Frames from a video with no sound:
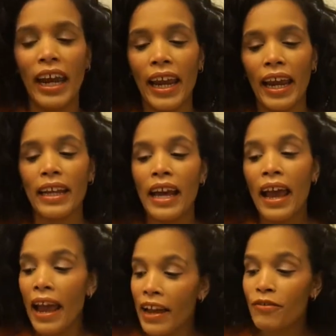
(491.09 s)
And
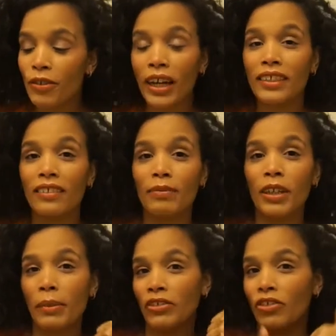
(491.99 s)
if you like this
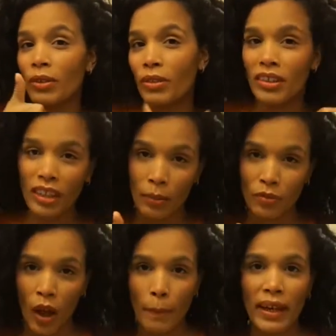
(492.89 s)
video, make sure you give it a
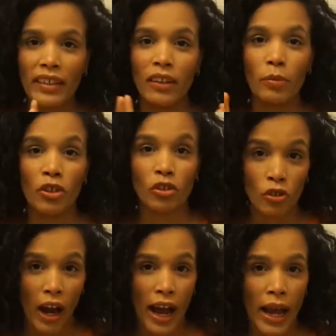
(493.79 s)
thumbs up and
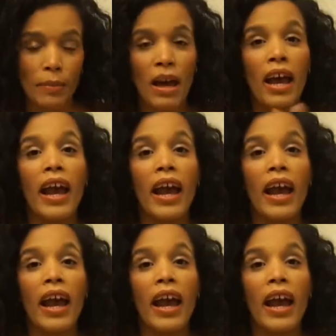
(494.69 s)
subscribe.